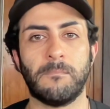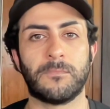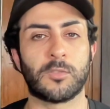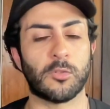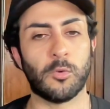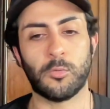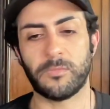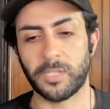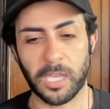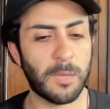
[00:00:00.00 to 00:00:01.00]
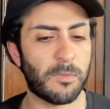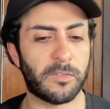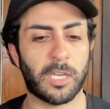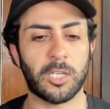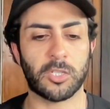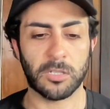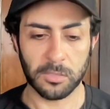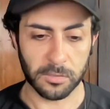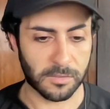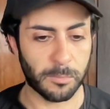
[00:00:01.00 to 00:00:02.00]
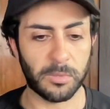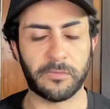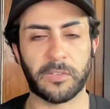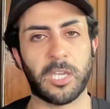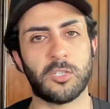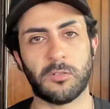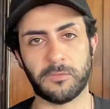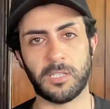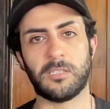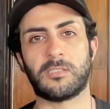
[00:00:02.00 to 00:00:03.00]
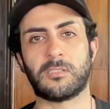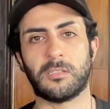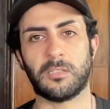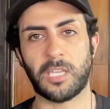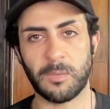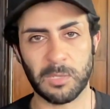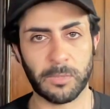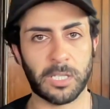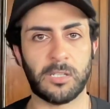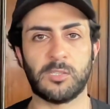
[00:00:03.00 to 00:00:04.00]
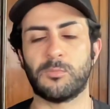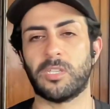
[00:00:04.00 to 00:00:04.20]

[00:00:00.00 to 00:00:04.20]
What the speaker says: So the gamification and the simplification of these gaming mechanisms,